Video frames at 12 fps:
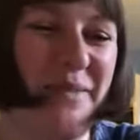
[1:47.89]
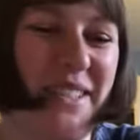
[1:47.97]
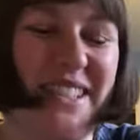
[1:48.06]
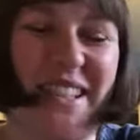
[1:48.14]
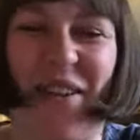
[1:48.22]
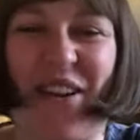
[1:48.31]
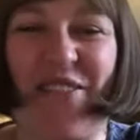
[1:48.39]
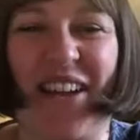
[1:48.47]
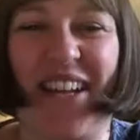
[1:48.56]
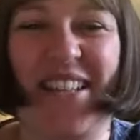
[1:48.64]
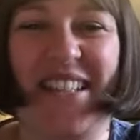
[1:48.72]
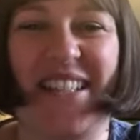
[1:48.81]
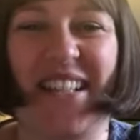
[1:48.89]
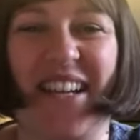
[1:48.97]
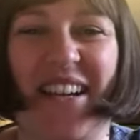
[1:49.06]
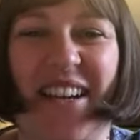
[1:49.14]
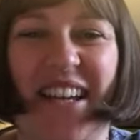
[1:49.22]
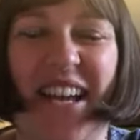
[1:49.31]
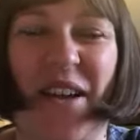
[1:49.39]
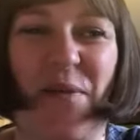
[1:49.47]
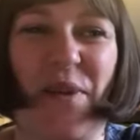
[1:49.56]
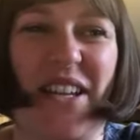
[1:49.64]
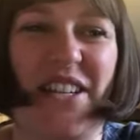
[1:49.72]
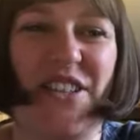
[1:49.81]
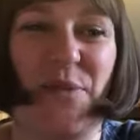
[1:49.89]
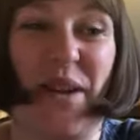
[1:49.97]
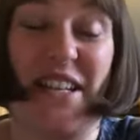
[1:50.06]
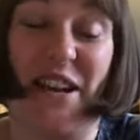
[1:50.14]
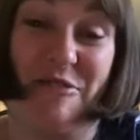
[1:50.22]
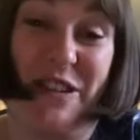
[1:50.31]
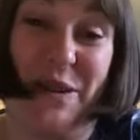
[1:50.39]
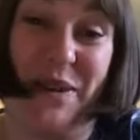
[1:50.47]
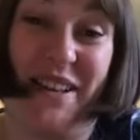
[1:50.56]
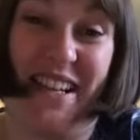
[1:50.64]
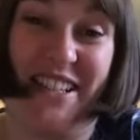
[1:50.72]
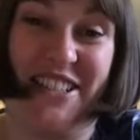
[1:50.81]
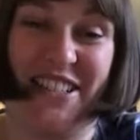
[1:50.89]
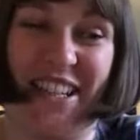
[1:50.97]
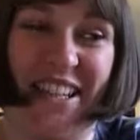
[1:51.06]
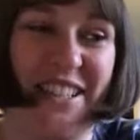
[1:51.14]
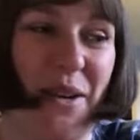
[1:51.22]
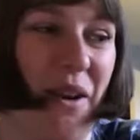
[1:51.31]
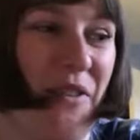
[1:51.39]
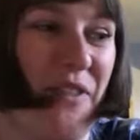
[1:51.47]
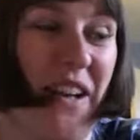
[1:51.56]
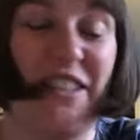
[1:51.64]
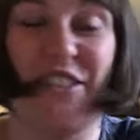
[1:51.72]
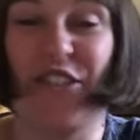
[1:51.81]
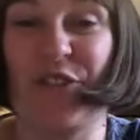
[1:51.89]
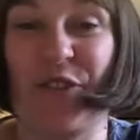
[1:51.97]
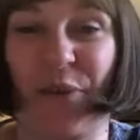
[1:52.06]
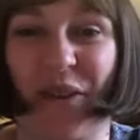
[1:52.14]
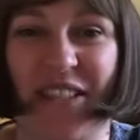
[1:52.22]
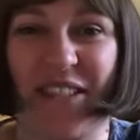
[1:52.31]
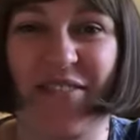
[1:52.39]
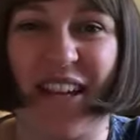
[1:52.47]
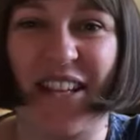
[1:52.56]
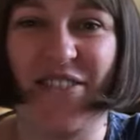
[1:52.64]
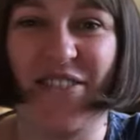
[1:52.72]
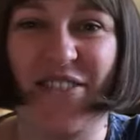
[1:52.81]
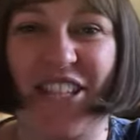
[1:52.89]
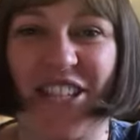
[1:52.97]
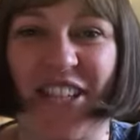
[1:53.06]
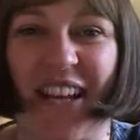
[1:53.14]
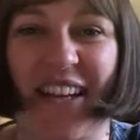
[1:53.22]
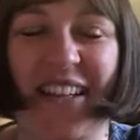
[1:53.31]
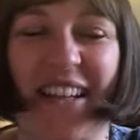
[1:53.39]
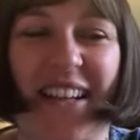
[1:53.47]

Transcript: So I created a kit which went down really well last year. So I've added another one to the range for this year,